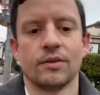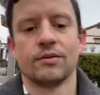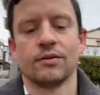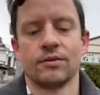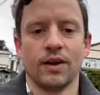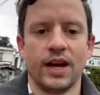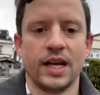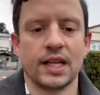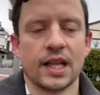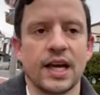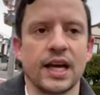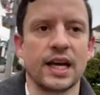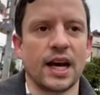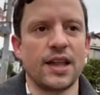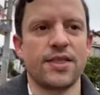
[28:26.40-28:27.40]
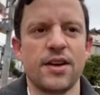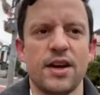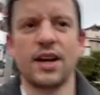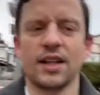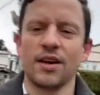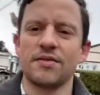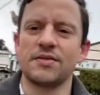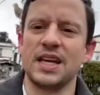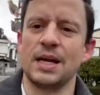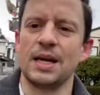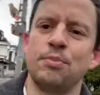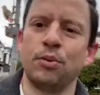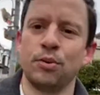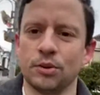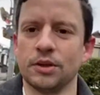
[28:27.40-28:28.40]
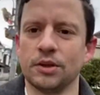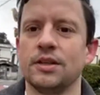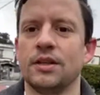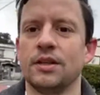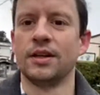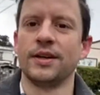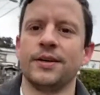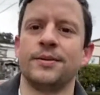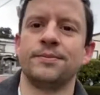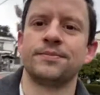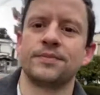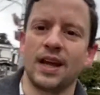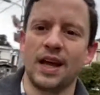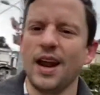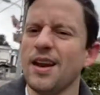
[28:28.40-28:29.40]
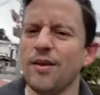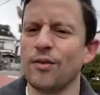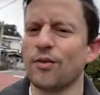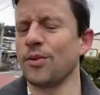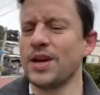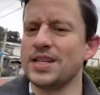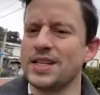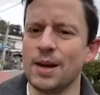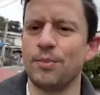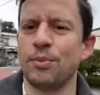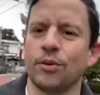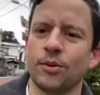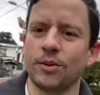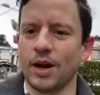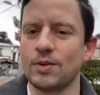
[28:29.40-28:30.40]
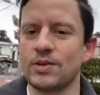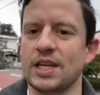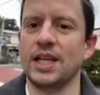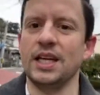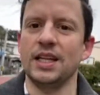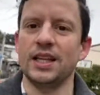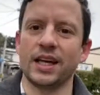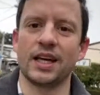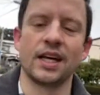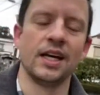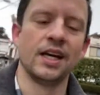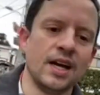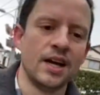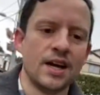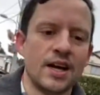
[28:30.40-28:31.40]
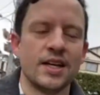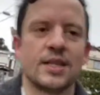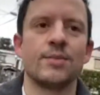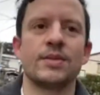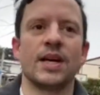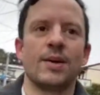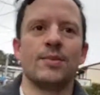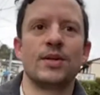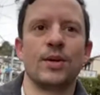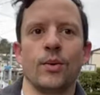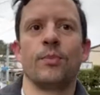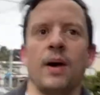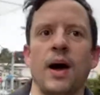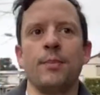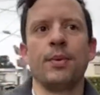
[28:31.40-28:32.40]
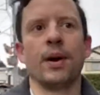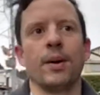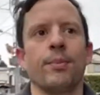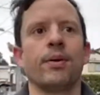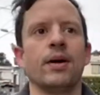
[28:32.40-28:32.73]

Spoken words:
right? Like I thought I loved Deadpool, and I never read Deadpool when I was a kid. Like sometimes he would pop up